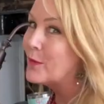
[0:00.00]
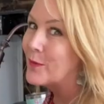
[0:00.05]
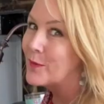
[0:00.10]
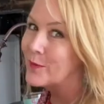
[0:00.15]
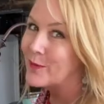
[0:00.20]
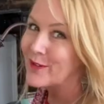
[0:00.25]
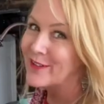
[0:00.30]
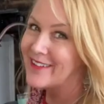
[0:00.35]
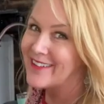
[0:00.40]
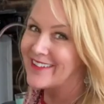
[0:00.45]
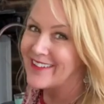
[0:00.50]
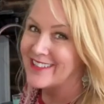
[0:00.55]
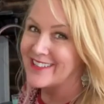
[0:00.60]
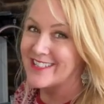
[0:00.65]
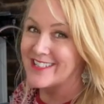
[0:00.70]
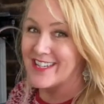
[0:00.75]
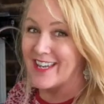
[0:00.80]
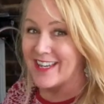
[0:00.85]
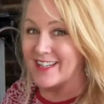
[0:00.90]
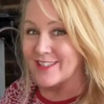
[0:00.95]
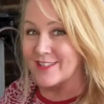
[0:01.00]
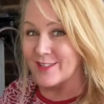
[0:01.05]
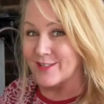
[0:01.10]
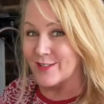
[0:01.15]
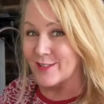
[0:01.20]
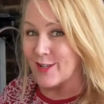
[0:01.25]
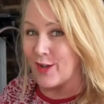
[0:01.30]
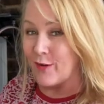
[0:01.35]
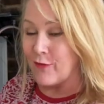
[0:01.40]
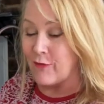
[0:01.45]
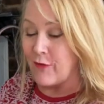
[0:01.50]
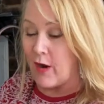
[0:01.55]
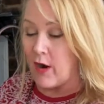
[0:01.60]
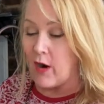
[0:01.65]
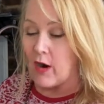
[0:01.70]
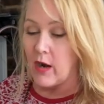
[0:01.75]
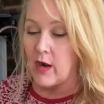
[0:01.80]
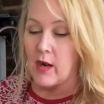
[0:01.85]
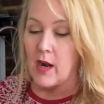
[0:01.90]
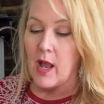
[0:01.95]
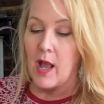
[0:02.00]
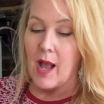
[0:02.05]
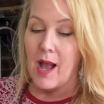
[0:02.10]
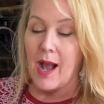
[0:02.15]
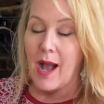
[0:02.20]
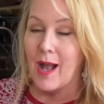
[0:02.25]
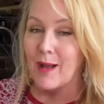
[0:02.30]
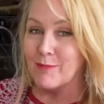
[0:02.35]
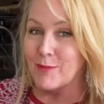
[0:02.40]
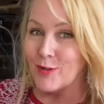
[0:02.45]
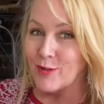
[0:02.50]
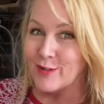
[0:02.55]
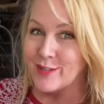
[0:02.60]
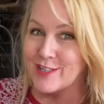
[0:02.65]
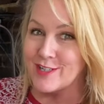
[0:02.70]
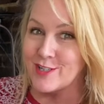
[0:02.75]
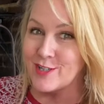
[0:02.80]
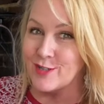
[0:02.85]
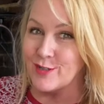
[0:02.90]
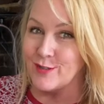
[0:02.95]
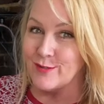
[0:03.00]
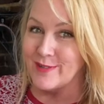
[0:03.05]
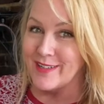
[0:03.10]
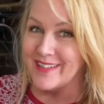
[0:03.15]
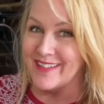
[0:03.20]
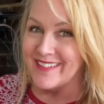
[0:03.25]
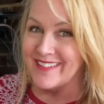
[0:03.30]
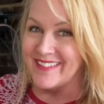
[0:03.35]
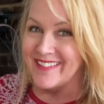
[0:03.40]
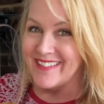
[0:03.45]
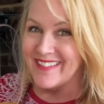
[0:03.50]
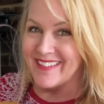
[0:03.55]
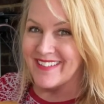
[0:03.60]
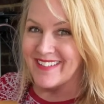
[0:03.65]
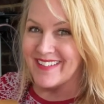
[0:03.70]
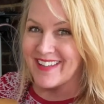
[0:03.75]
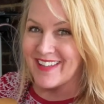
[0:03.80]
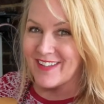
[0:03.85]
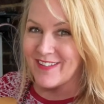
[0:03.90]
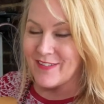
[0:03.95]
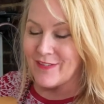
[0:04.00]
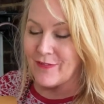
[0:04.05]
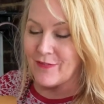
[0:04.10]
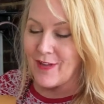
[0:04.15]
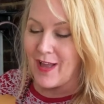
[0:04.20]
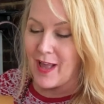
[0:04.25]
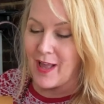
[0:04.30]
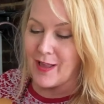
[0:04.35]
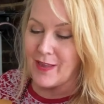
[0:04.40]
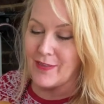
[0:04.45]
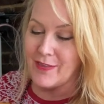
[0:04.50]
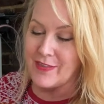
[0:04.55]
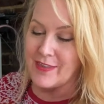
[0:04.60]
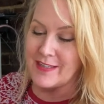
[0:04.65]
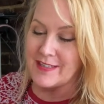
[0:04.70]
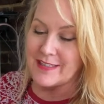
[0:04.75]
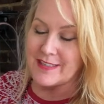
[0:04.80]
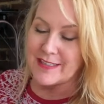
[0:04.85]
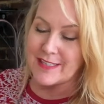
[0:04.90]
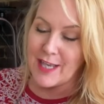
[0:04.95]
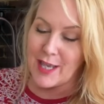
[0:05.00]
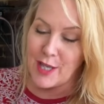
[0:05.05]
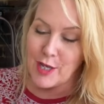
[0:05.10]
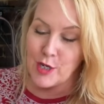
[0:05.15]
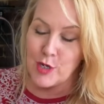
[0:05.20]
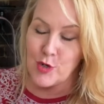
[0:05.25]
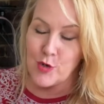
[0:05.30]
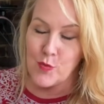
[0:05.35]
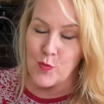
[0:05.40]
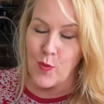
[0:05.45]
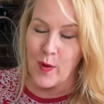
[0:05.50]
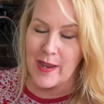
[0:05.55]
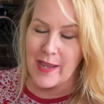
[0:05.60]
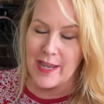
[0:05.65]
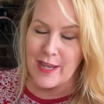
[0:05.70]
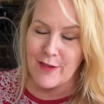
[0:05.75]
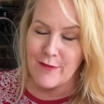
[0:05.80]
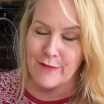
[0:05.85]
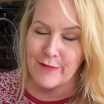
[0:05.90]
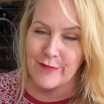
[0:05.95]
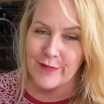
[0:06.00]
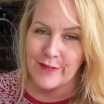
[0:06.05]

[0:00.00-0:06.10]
we're working on today. So far, I'm going to give this new wave